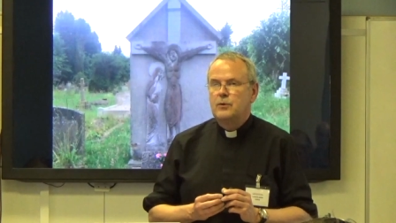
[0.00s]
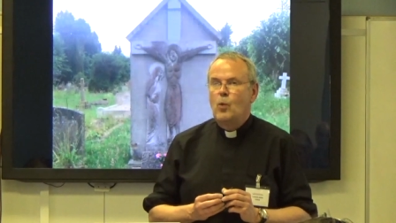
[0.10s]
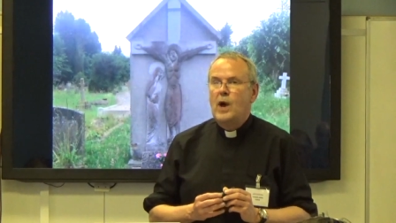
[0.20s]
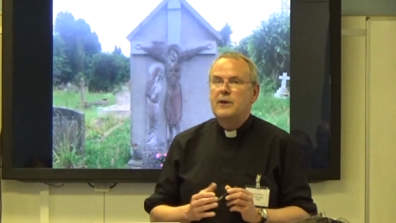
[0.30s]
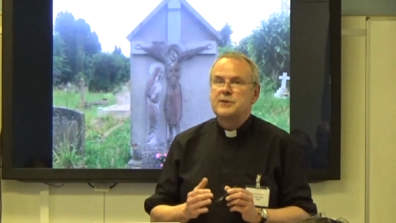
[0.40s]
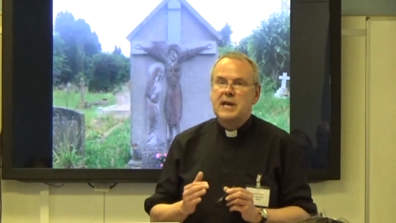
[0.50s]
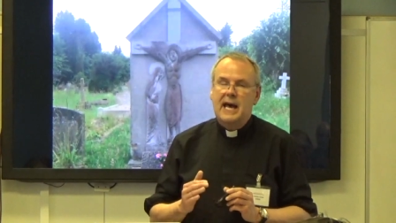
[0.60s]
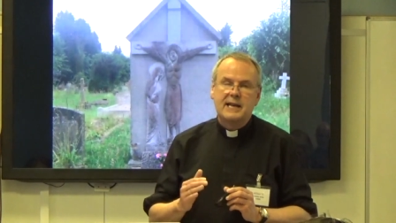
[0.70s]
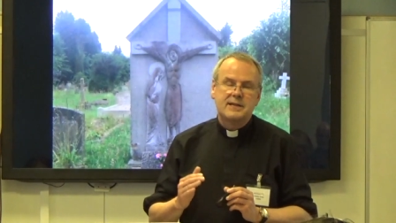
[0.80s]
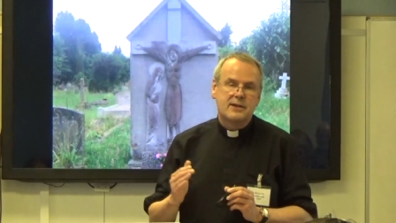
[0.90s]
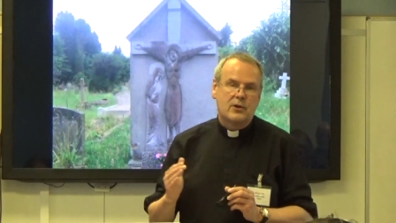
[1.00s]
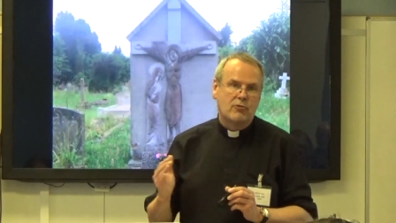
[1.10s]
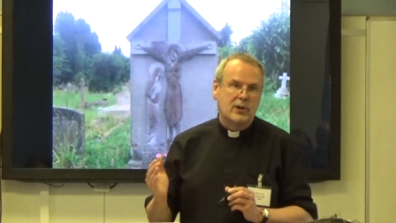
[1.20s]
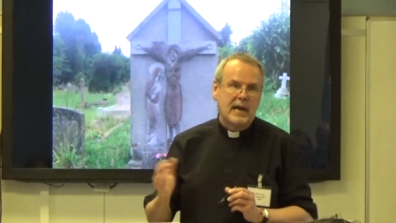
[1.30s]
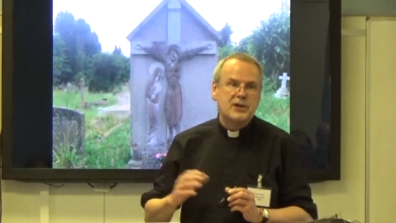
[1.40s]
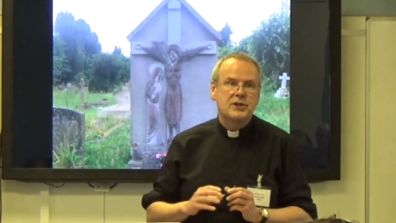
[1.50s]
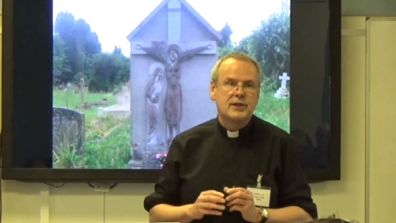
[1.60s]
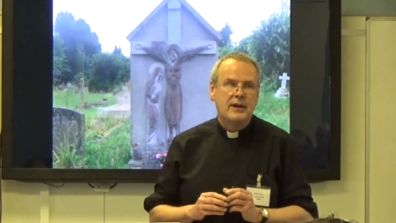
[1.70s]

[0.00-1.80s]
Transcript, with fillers: and Wales and the Congregation